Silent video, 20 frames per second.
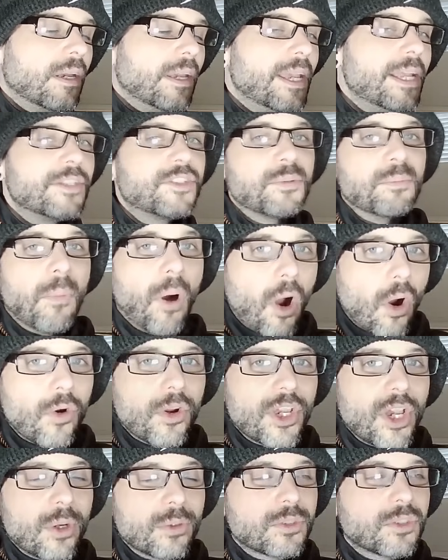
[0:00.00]
it's
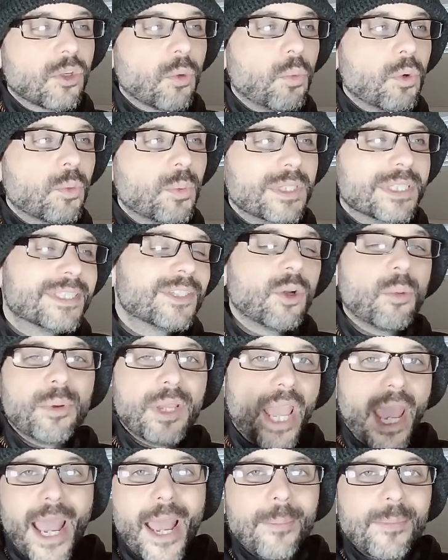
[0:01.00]
Mario, so would we still be
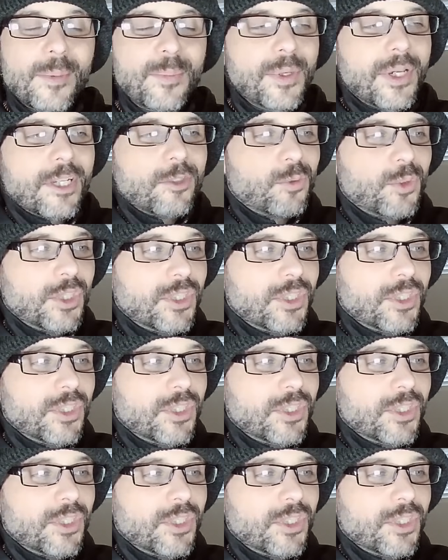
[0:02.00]
happy because we're